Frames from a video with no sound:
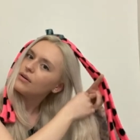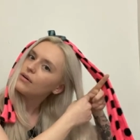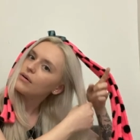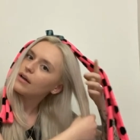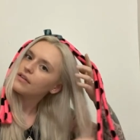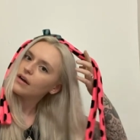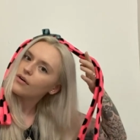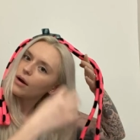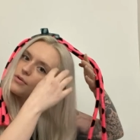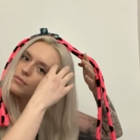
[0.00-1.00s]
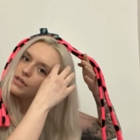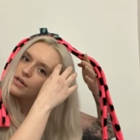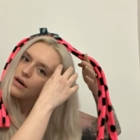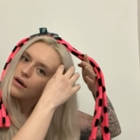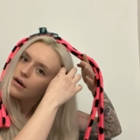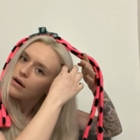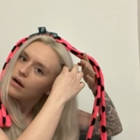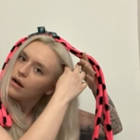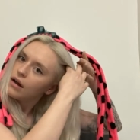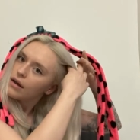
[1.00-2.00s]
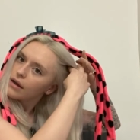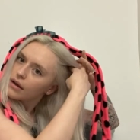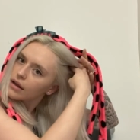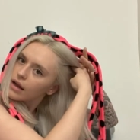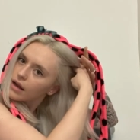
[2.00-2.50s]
no, I think I grabbed too much hair. Okay,